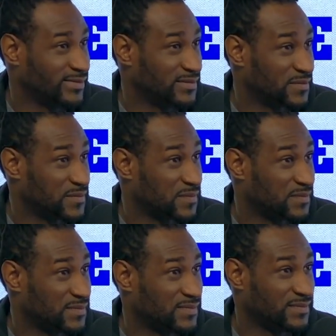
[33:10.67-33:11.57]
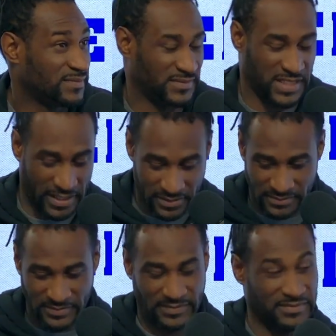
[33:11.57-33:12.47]
I'm gonna offer you something. Okay.
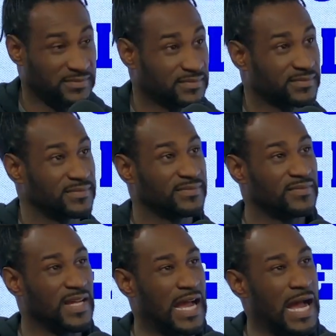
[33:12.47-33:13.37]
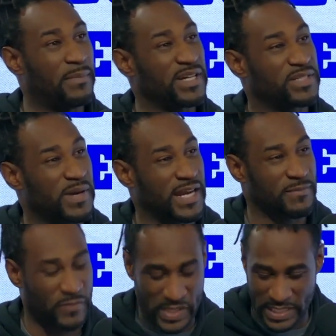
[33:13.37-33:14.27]
How much
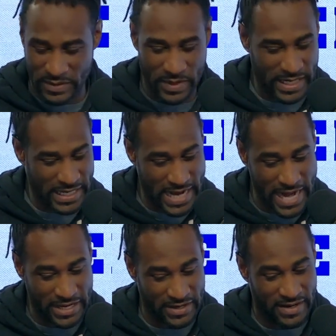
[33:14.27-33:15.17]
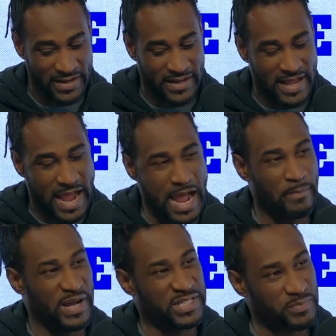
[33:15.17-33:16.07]
money? We can get ready to get out of here.
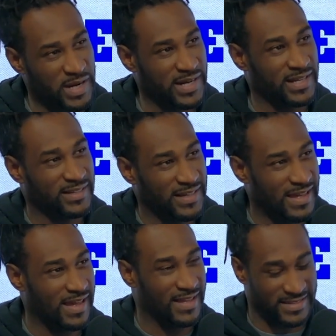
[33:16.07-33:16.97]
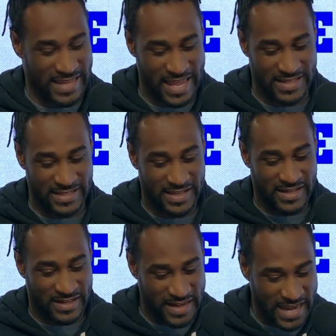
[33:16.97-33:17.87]
How much money as as
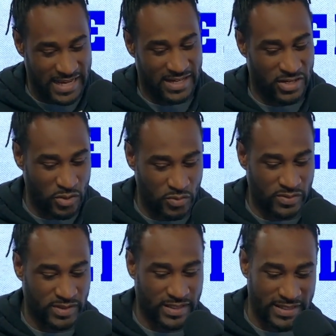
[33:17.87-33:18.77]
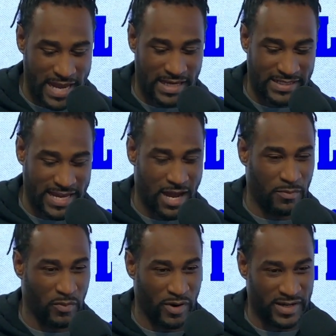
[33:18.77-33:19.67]
Nate Newton, the Dallas
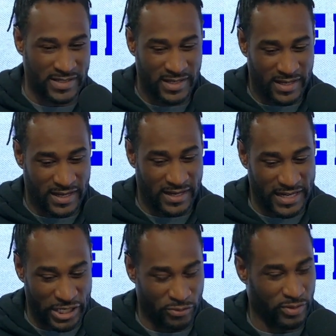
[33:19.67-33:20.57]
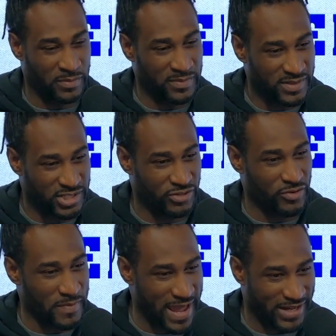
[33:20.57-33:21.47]
Cowboys uh, interim
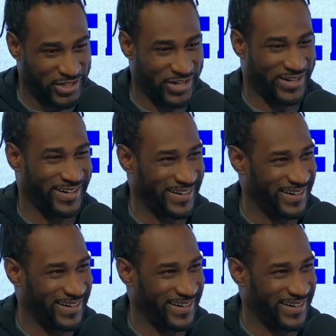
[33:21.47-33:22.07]
general manager? Three